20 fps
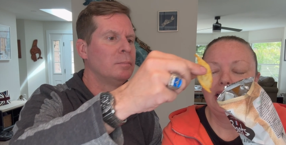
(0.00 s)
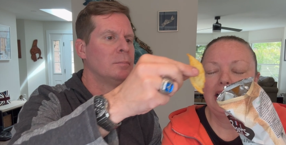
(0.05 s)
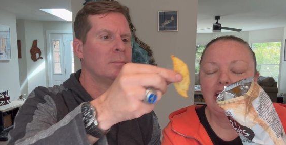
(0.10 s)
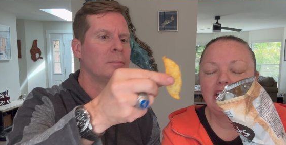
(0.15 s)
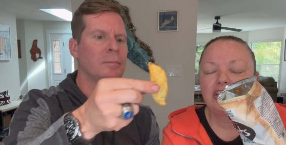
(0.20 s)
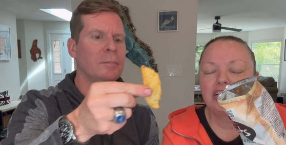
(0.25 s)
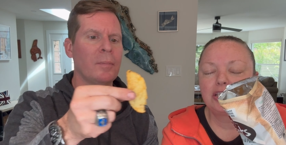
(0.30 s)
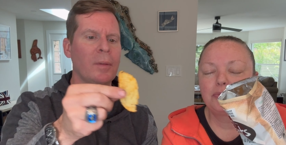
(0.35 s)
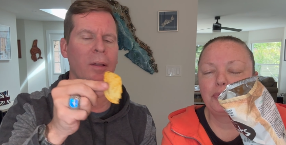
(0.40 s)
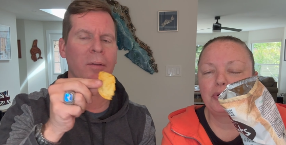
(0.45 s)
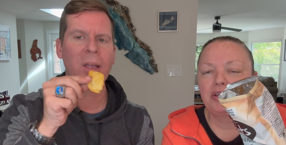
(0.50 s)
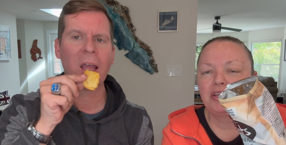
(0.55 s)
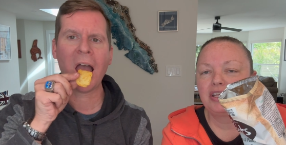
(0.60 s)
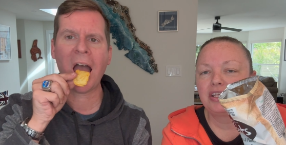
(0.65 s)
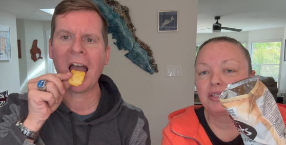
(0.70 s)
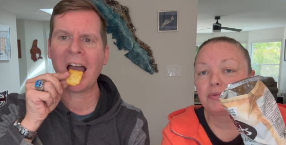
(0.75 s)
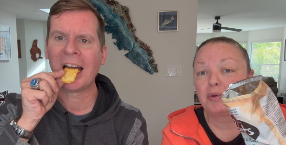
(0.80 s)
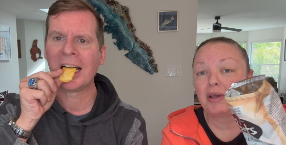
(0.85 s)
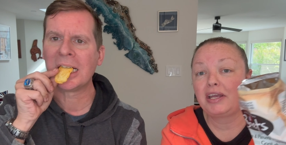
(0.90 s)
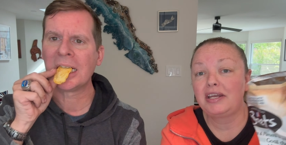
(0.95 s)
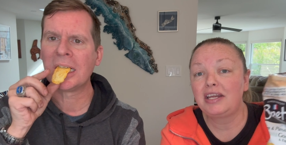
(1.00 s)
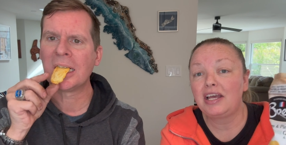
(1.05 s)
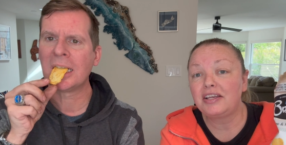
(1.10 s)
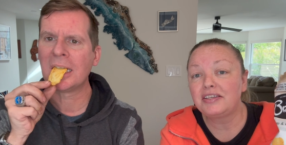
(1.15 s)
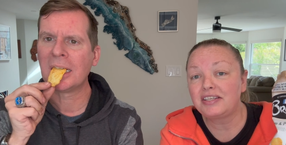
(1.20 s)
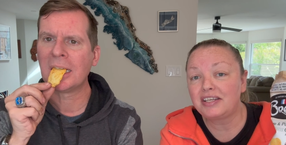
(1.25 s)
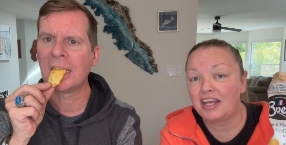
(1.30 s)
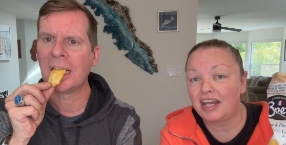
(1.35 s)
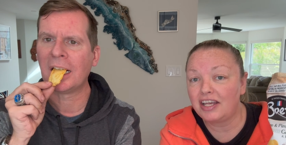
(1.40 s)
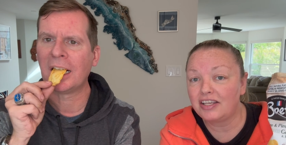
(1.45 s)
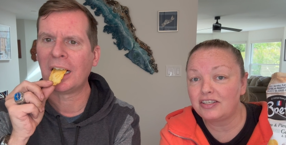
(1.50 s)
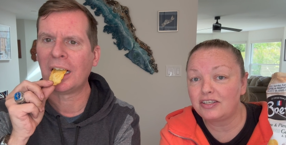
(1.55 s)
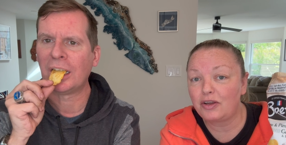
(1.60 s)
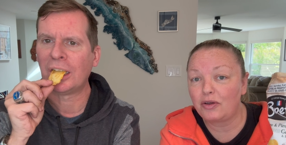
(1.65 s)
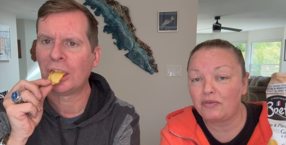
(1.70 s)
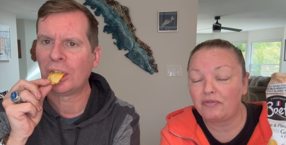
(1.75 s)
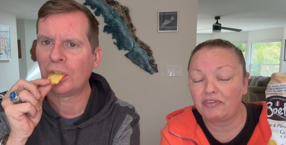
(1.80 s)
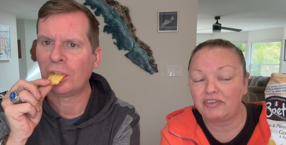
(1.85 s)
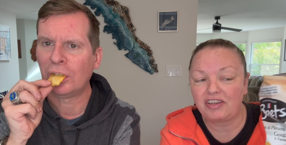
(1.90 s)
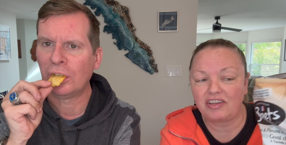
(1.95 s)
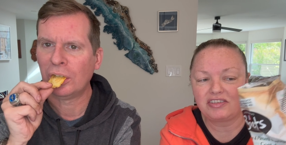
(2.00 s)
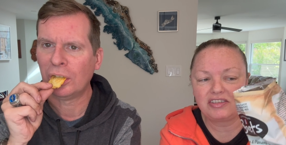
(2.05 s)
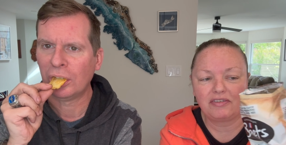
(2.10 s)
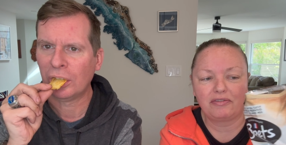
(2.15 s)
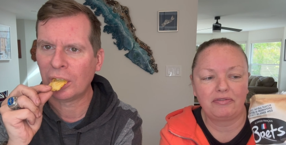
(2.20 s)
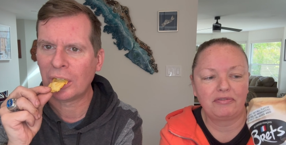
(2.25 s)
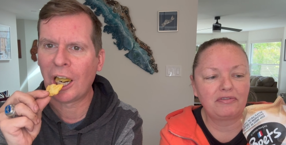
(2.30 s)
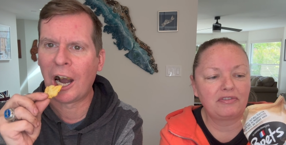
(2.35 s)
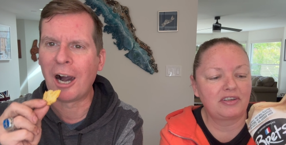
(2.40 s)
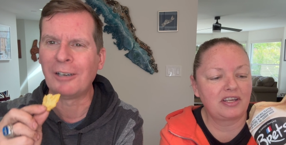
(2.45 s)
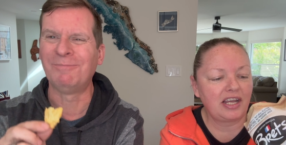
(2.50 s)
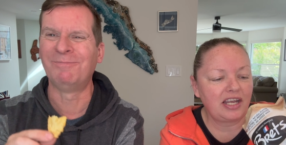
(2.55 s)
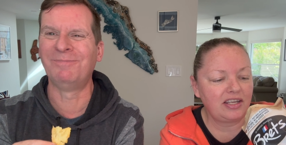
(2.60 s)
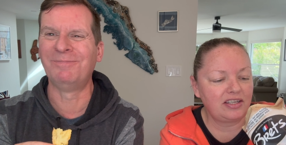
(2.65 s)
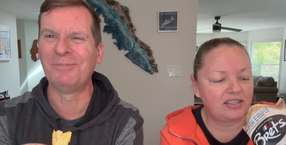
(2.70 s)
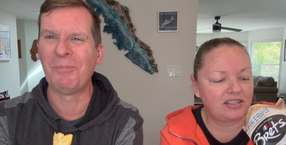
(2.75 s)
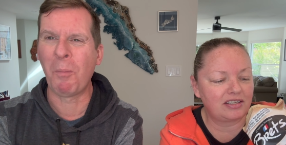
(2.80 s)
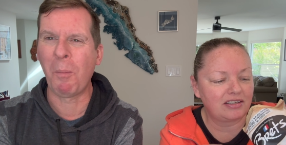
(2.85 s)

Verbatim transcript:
Speaker 1: Let's just put it this way. Nelson has no sense of taste